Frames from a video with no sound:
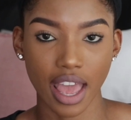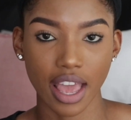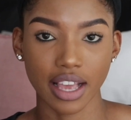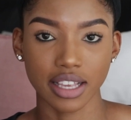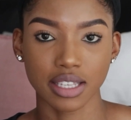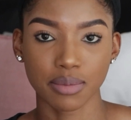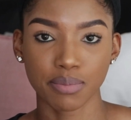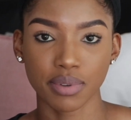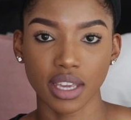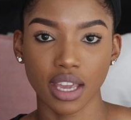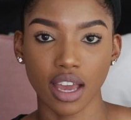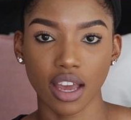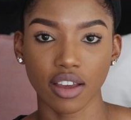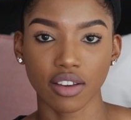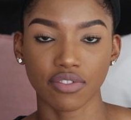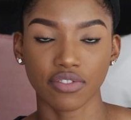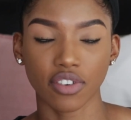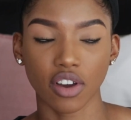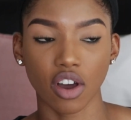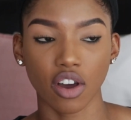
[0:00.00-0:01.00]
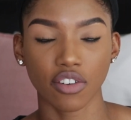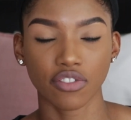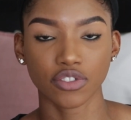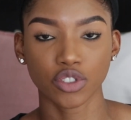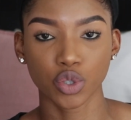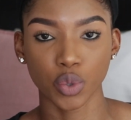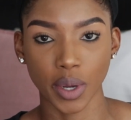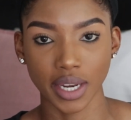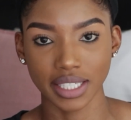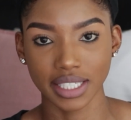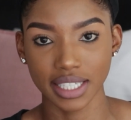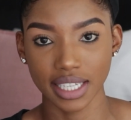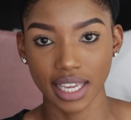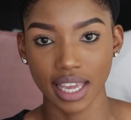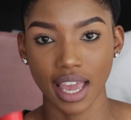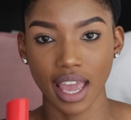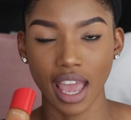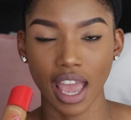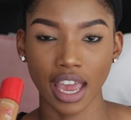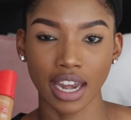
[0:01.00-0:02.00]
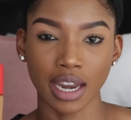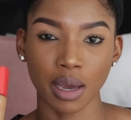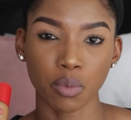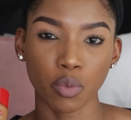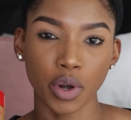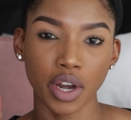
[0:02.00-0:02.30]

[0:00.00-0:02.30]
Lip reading: SPF of 20, and I'm